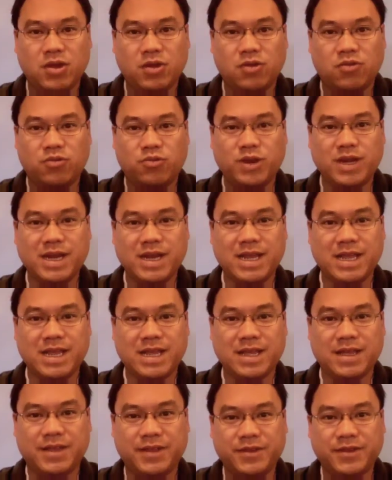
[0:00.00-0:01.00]

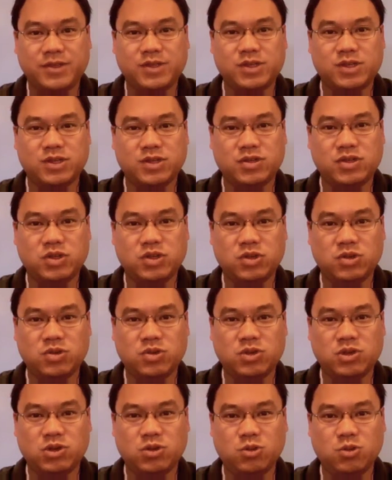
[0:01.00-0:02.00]
Greetings to
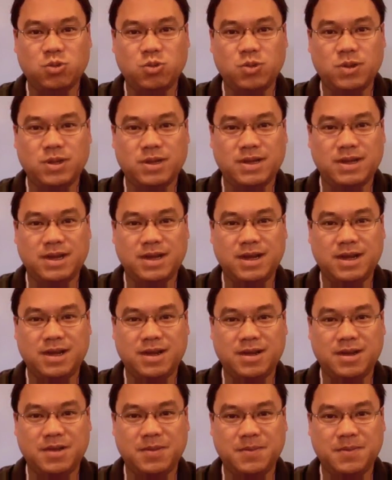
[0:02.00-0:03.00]
you.
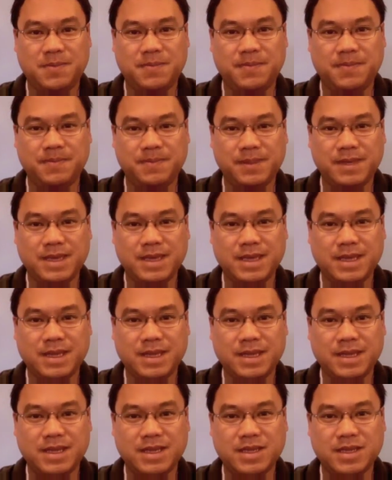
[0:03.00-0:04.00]
Um, it
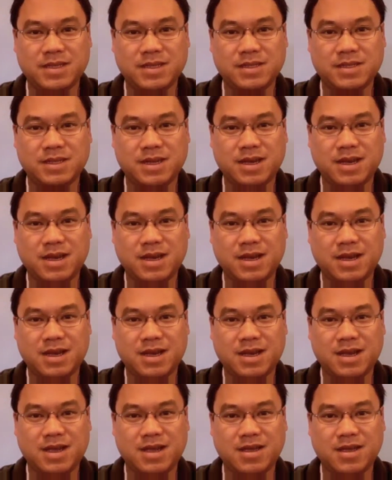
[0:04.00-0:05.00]
is,
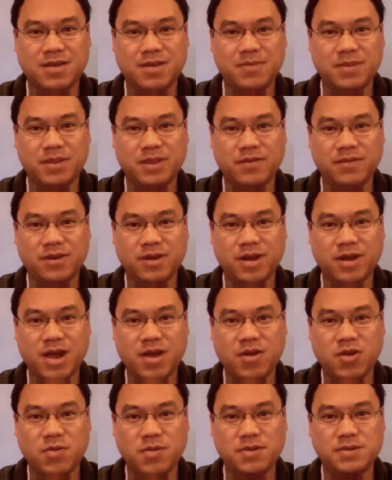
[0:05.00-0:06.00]
uh, believe it or
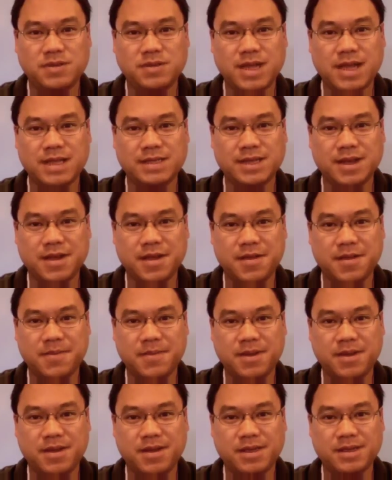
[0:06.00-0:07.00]
not, almost that time.
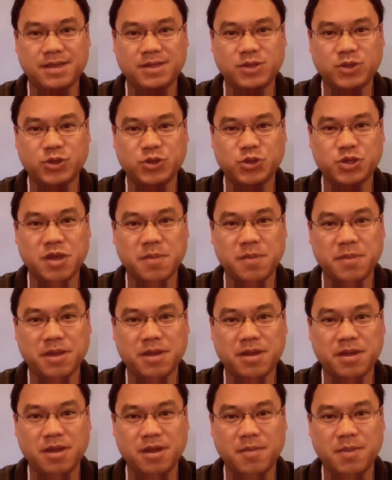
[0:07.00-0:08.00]
Uh, Easter is
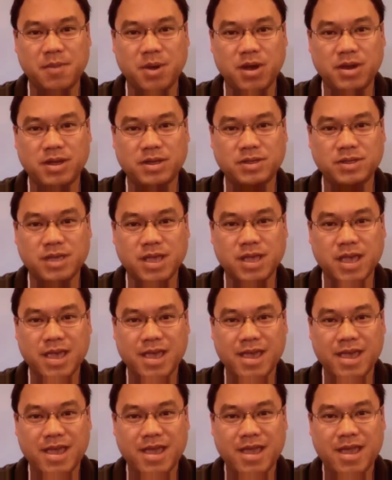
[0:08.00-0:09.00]
coming upon us.
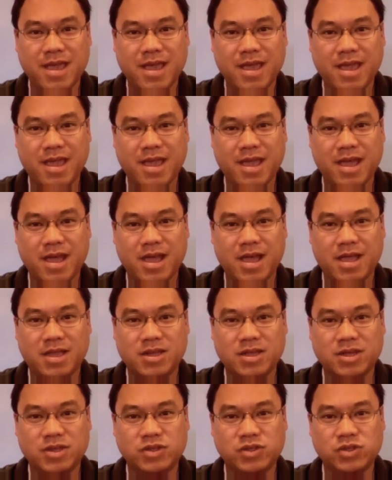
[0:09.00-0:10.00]

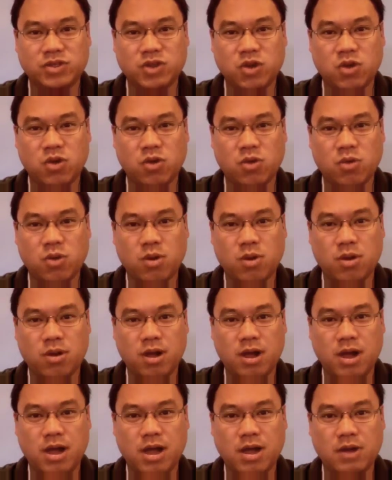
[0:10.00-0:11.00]
And so
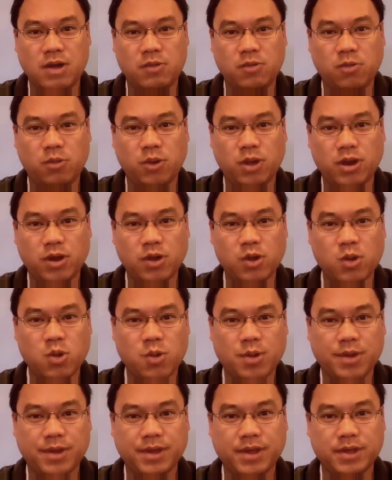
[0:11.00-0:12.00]
uh, we are
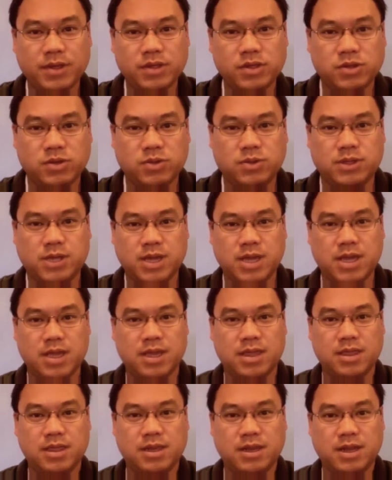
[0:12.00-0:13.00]
going to take
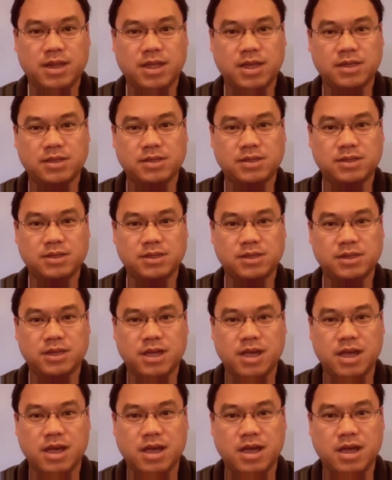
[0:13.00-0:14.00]
the next
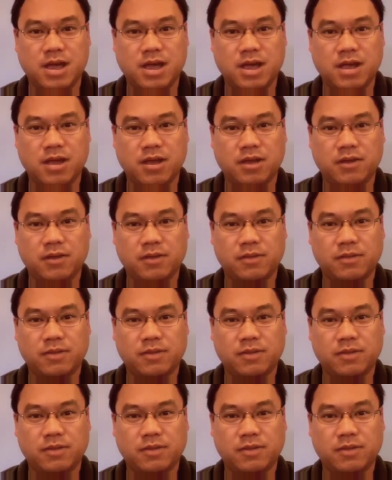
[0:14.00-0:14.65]
uh,